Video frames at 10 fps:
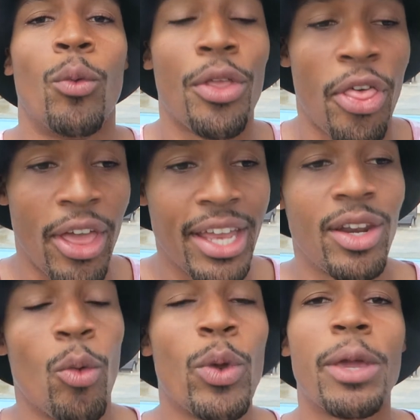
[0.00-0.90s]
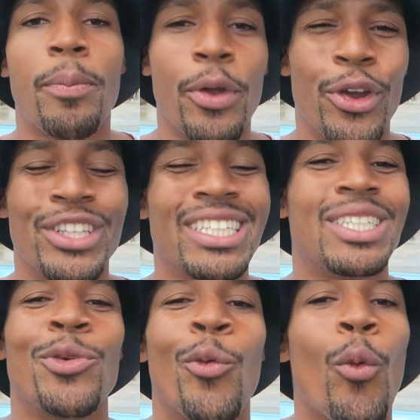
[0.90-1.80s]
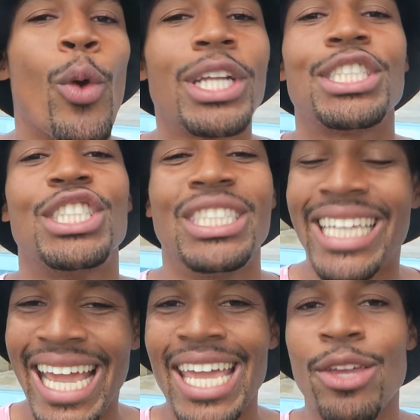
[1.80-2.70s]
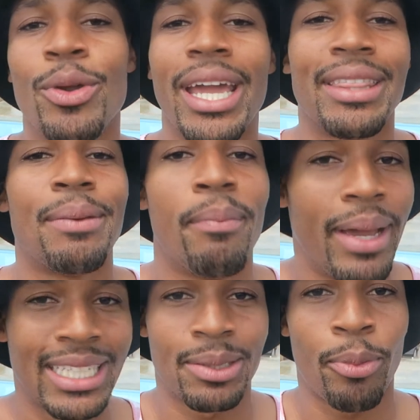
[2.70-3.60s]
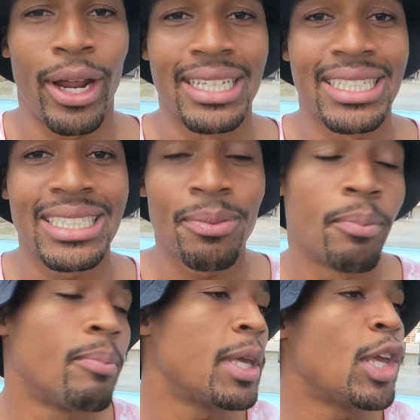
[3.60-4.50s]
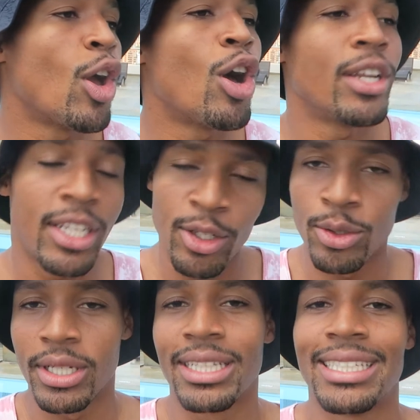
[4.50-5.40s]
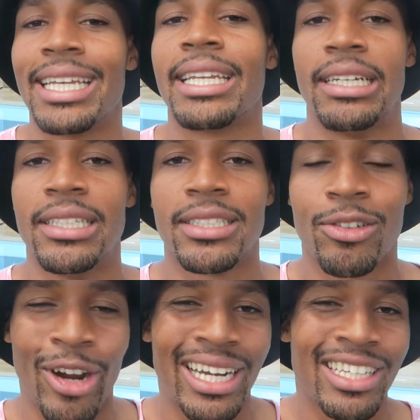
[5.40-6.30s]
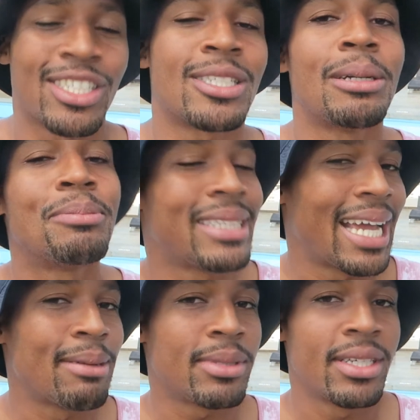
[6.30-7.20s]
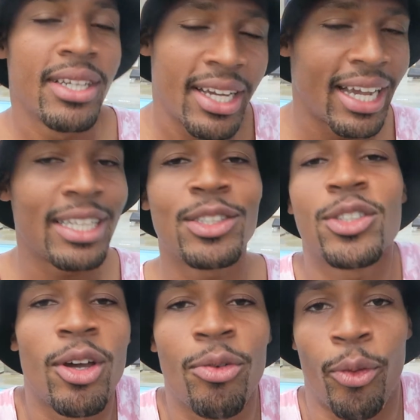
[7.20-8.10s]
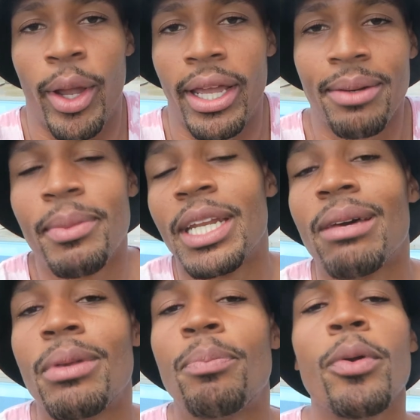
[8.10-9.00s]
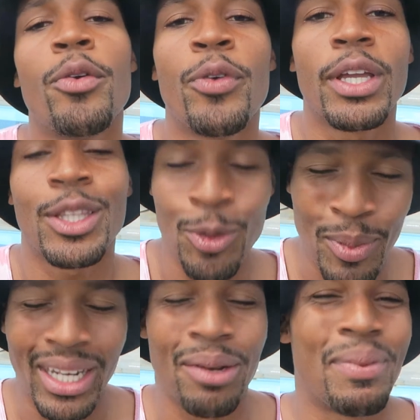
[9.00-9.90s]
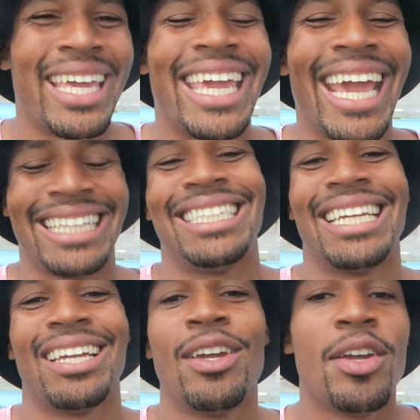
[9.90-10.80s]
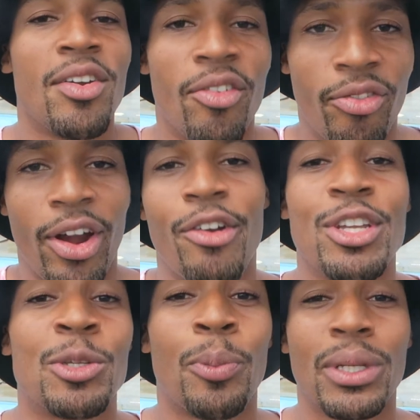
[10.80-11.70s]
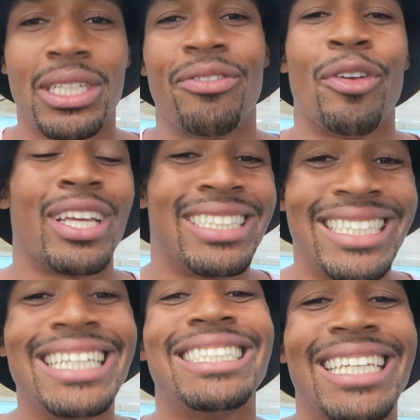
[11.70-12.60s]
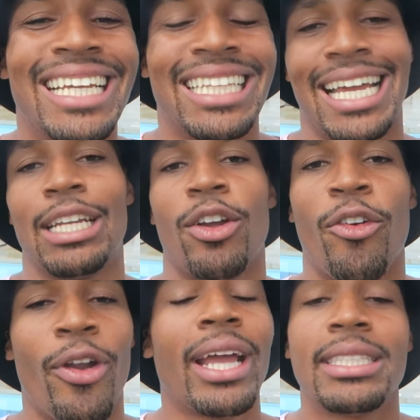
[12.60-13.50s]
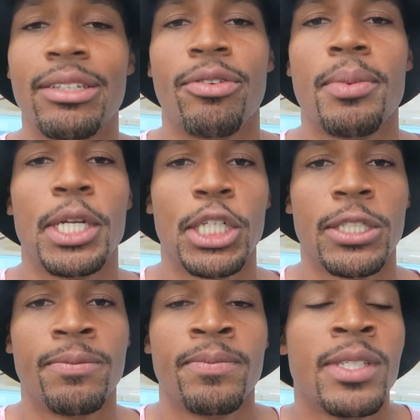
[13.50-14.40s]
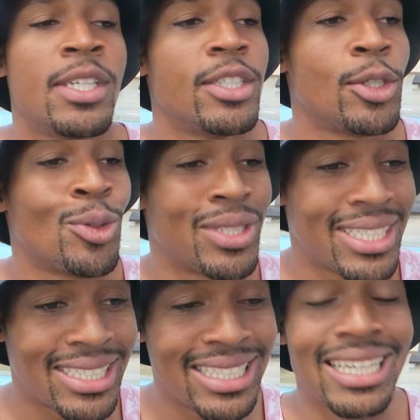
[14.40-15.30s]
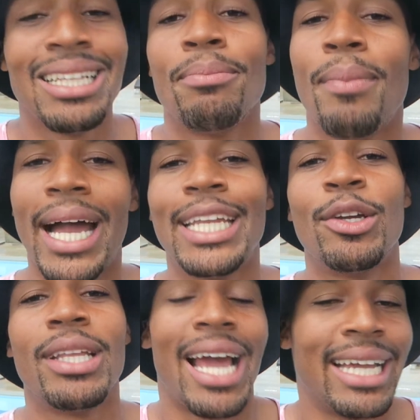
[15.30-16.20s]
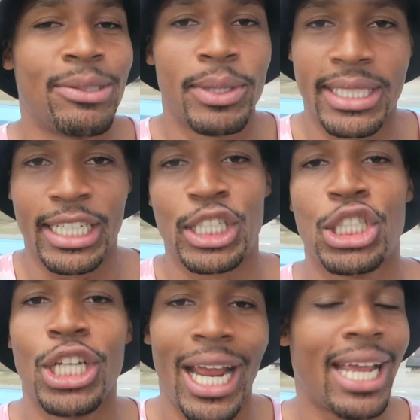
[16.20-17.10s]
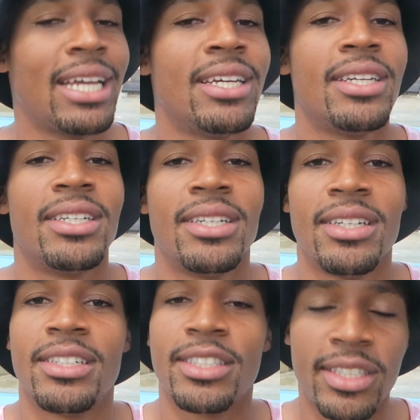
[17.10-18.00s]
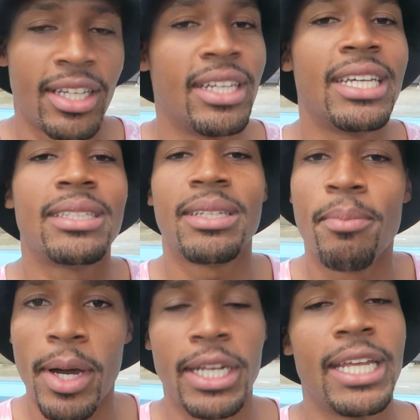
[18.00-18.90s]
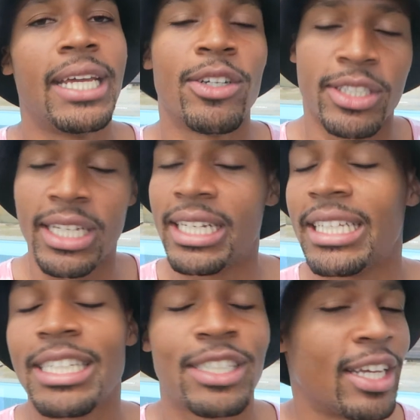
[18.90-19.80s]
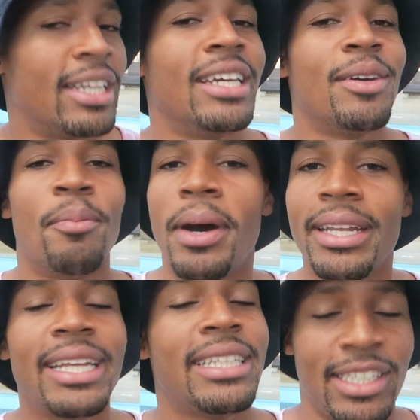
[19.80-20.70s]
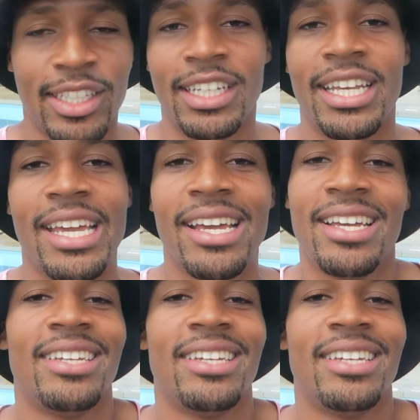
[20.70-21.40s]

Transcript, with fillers: within a week period to see which day you get the best prices beyond using the signals, right? Because sometimes it's software. It may not be perfect, you may not be getting very specific, detailed and correct information. So still manually, as I would say, check Sunday to Monday or Sunday to Sunday or Monday to Sunday,